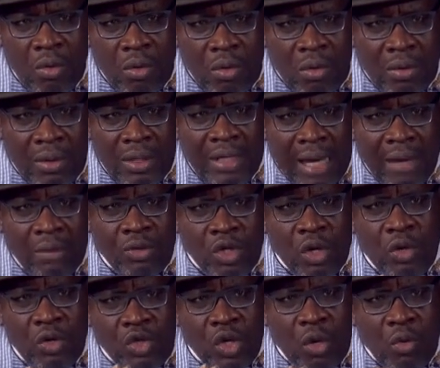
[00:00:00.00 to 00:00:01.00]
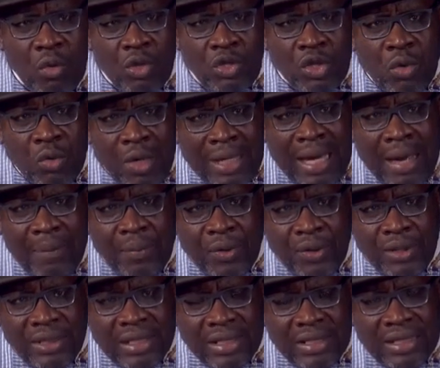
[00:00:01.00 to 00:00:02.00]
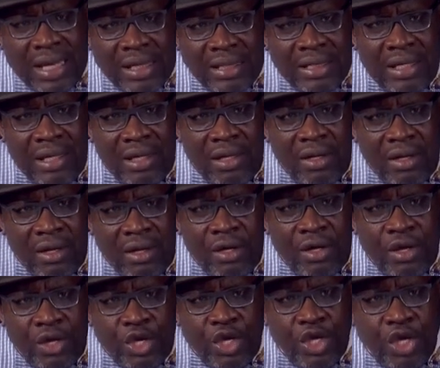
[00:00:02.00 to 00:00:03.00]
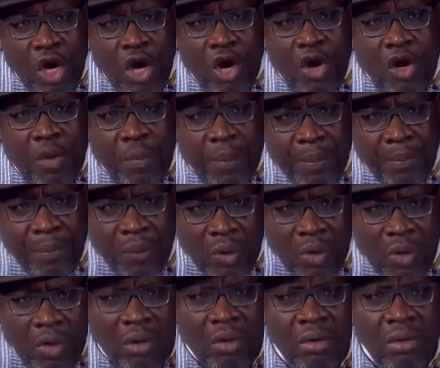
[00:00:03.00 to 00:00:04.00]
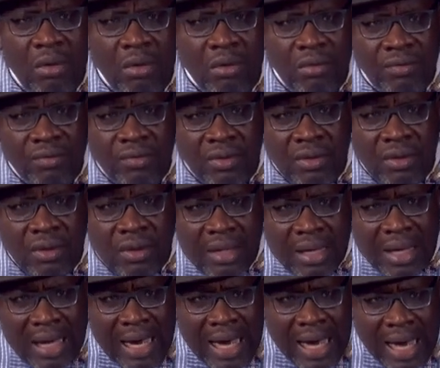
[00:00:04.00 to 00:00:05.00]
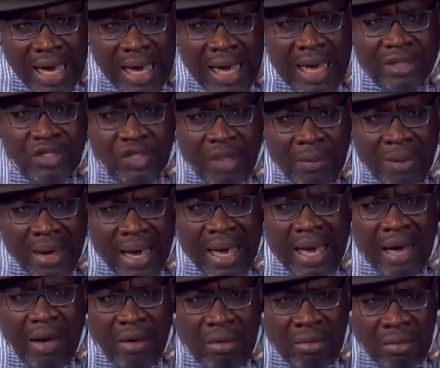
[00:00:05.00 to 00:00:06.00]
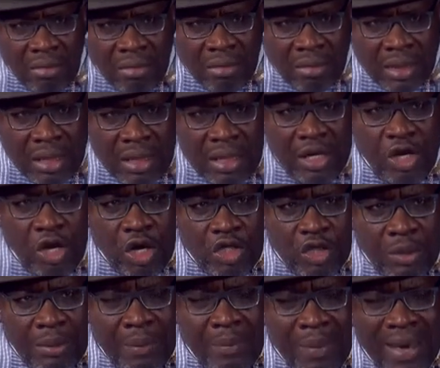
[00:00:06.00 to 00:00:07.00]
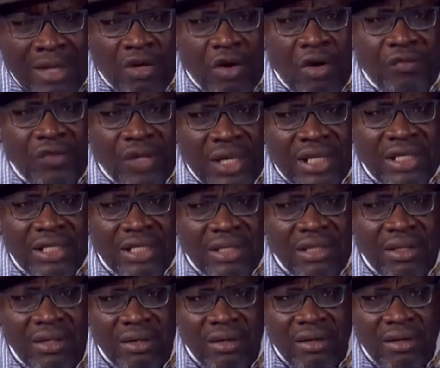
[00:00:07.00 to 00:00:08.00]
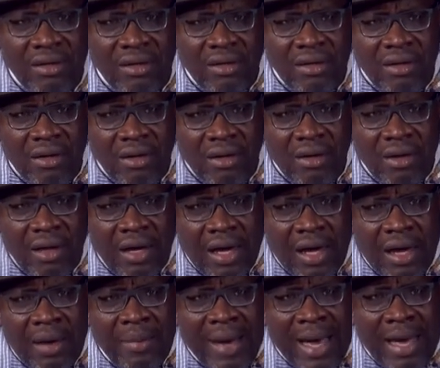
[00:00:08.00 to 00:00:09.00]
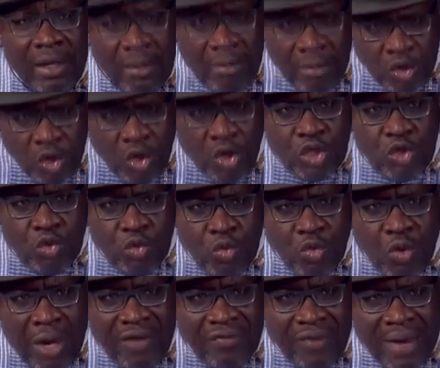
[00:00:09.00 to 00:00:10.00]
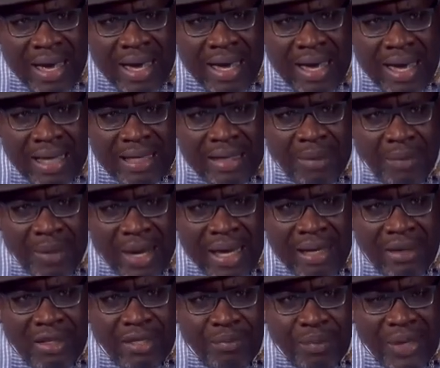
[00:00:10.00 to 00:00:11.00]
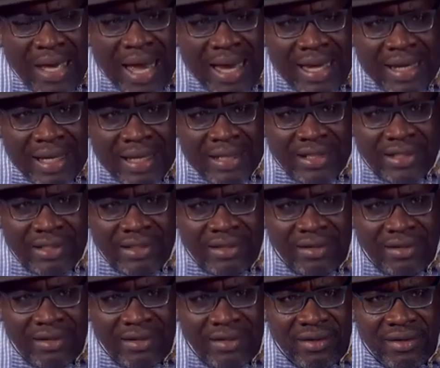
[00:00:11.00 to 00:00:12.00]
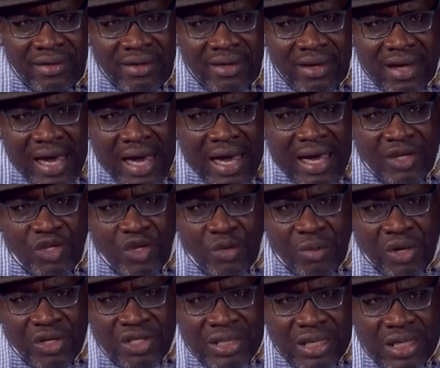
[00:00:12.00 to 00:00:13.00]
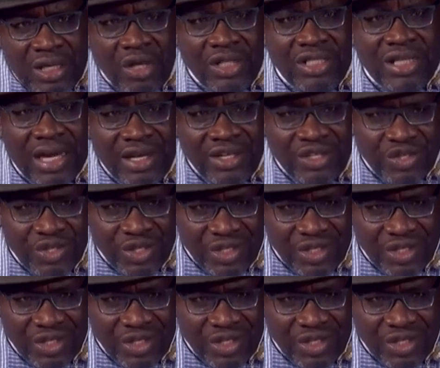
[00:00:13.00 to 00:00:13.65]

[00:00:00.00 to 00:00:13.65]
Yeah, so what happens is that young people are somehow allowed to be part of this by those whoever are the brains behind it, and you must secure territory.